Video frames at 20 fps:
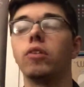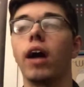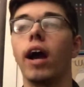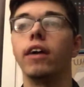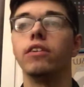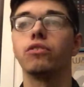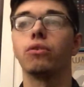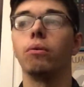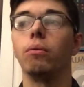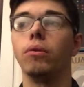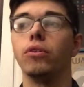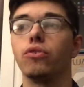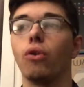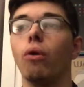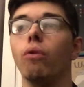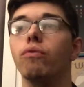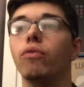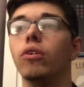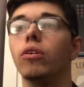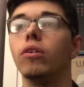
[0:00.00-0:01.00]
high school was
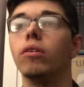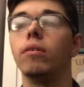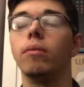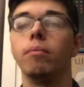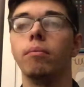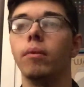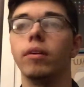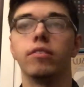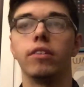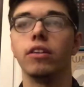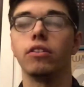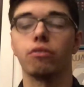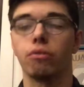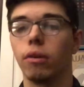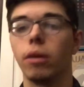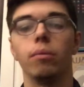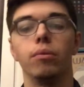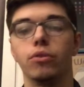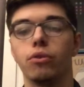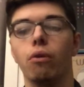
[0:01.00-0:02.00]
over, 10th
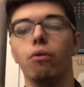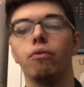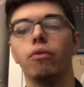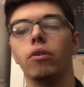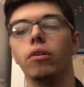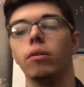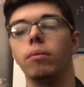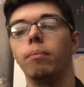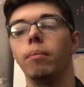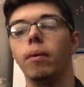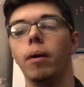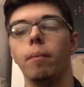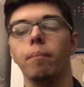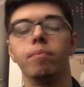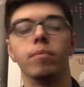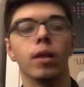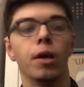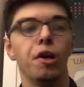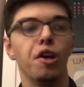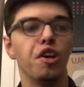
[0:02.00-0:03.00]
grade was over, my
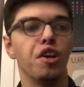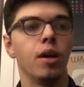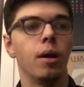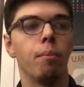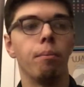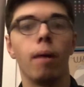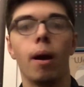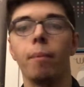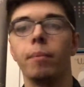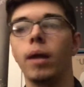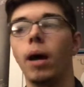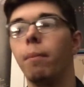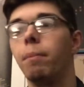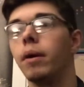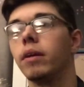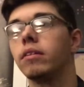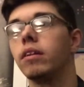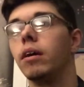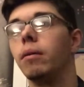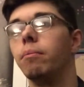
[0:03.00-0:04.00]
mom and I
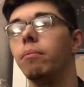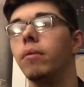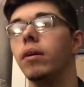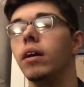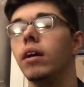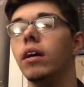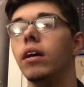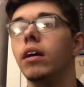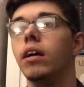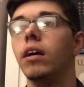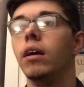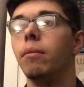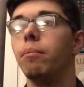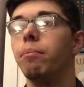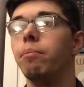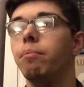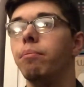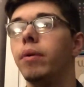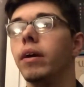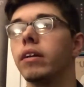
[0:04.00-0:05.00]
picked
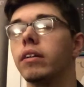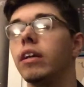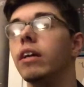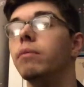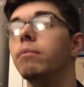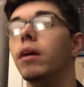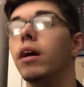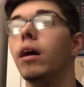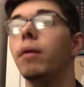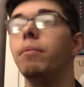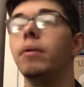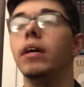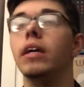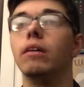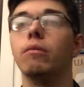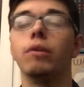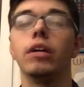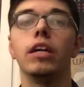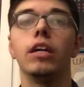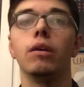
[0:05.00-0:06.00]
him up, and
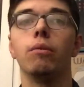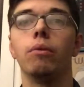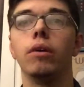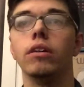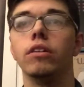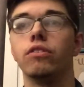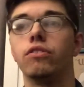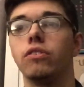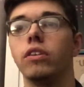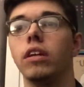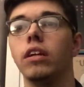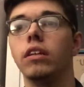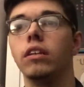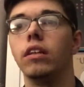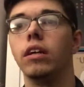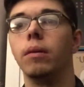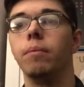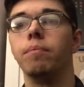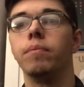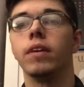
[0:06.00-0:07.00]
we went to see
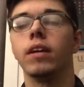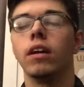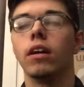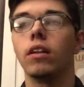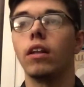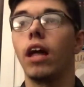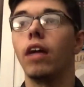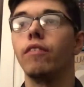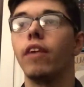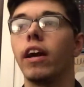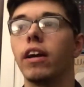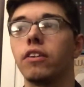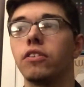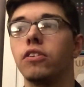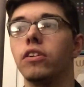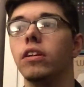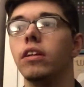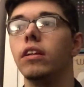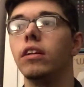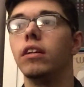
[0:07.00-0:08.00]
the live
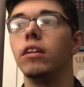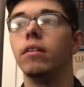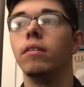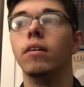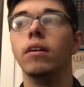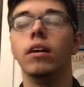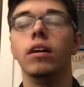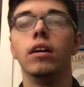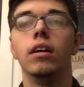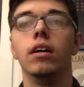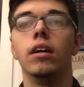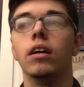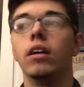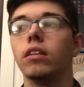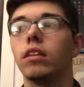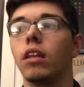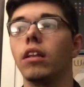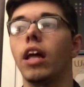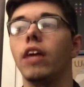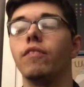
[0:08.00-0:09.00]
action
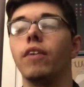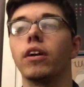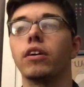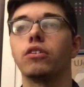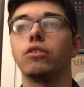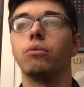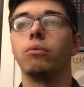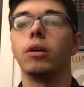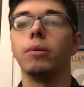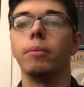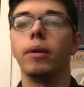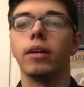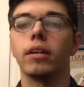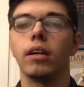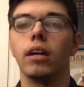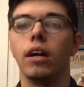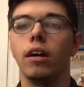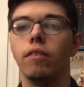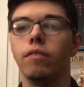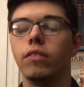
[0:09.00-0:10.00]
remake
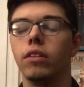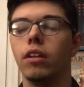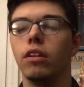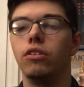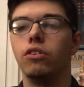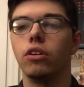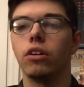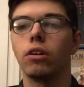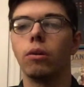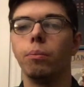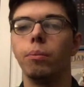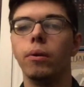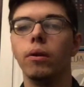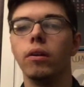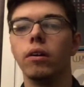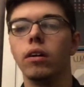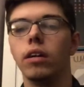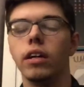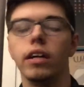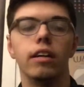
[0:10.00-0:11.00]
of the Jungle
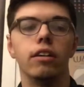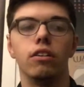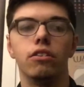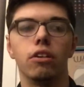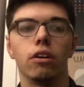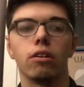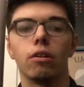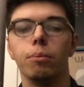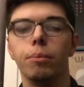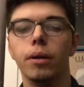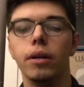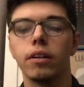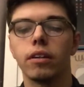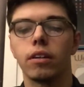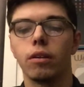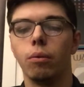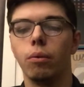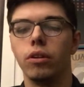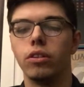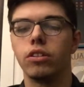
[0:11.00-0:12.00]
Book,
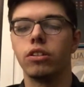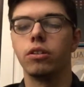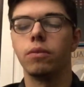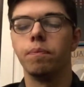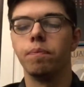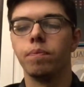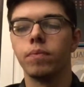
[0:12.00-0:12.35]
which